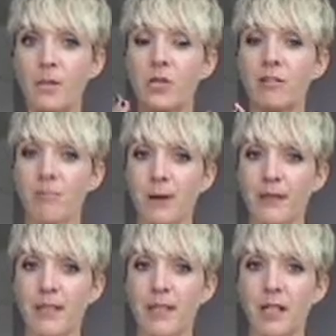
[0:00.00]
to give
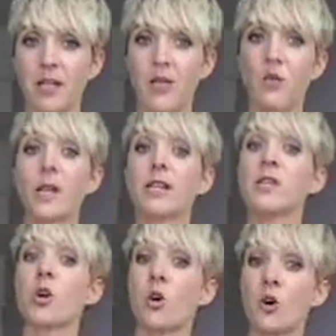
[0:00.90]
pethidine when
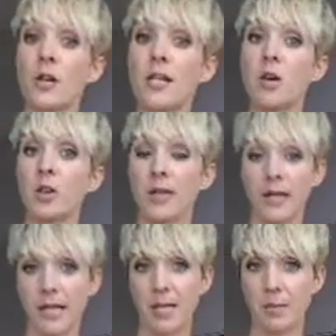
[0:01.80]
it's early on in the
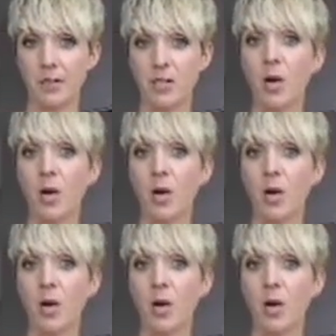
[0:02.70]
labor.